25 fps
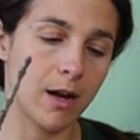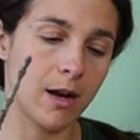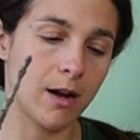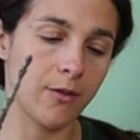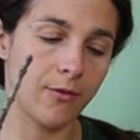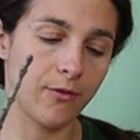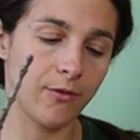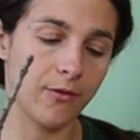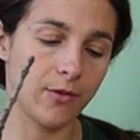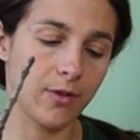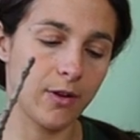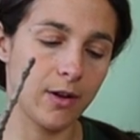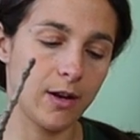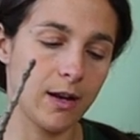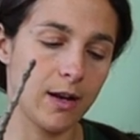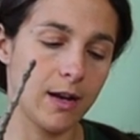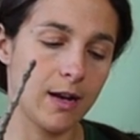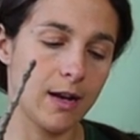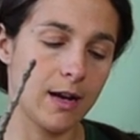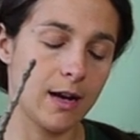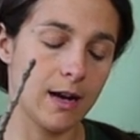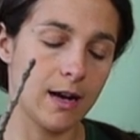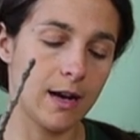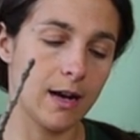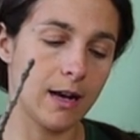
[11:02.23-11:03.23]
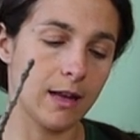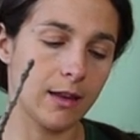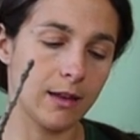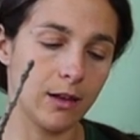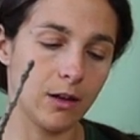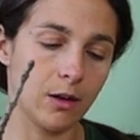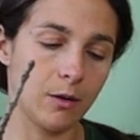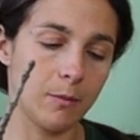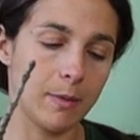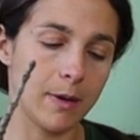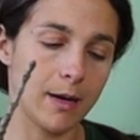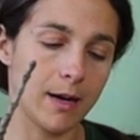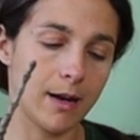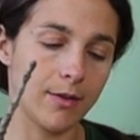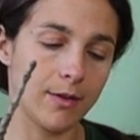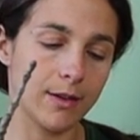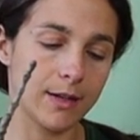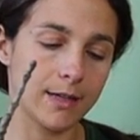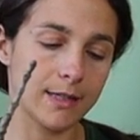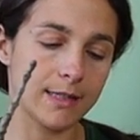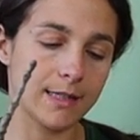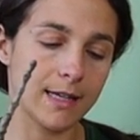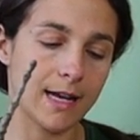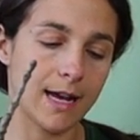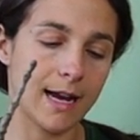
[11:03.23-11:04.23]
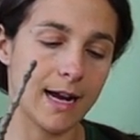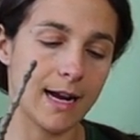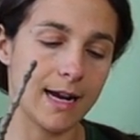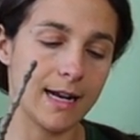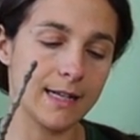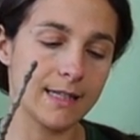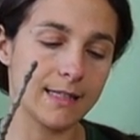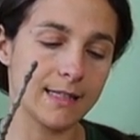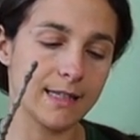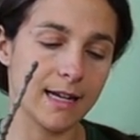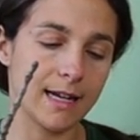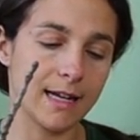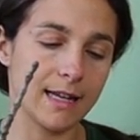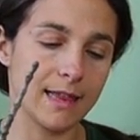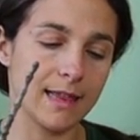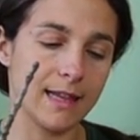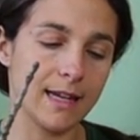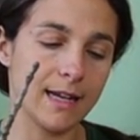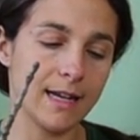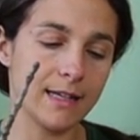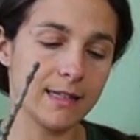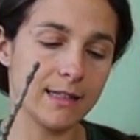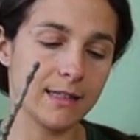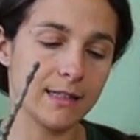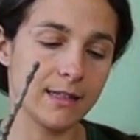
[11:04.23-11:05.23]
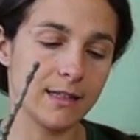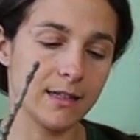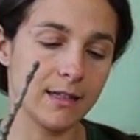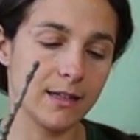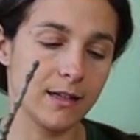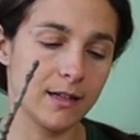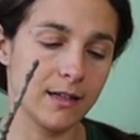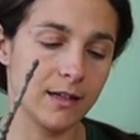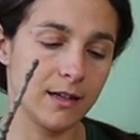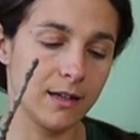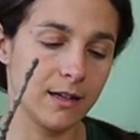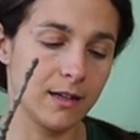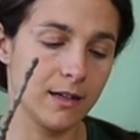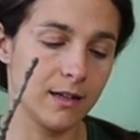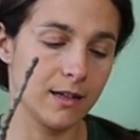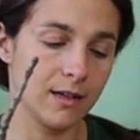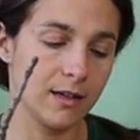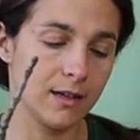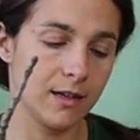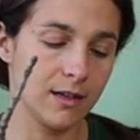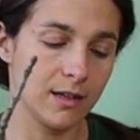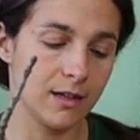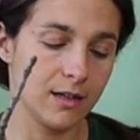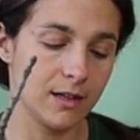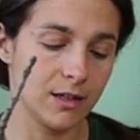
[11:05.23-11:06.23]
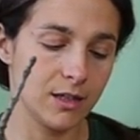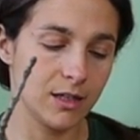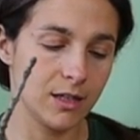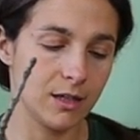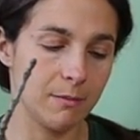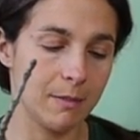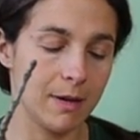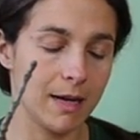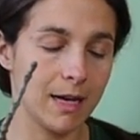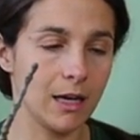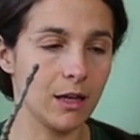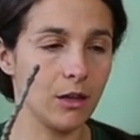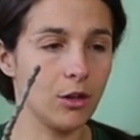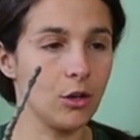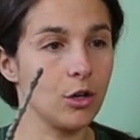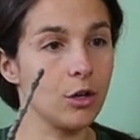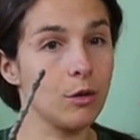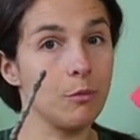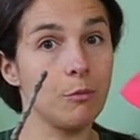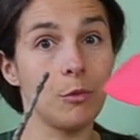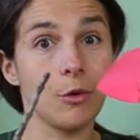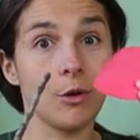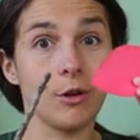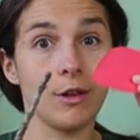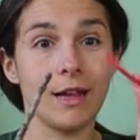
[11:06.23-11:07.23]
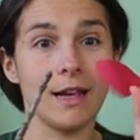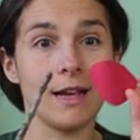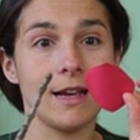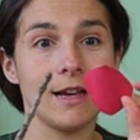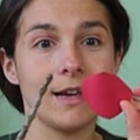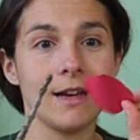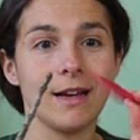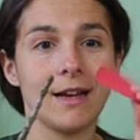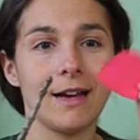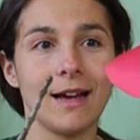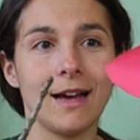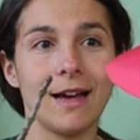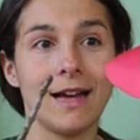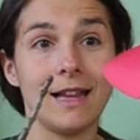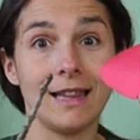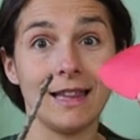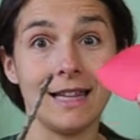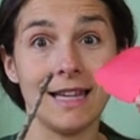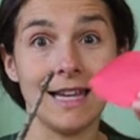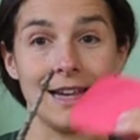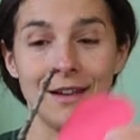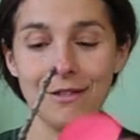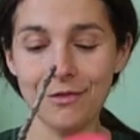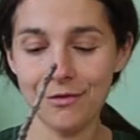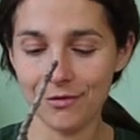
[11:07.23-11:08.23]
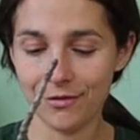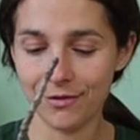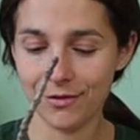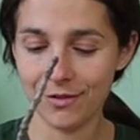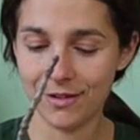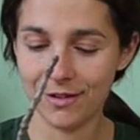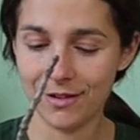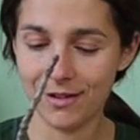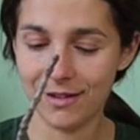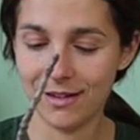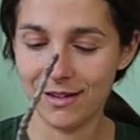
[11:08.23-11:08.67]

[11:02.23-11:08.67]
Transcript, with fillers: off a little bit on the sides like this to make it look more like a leaf.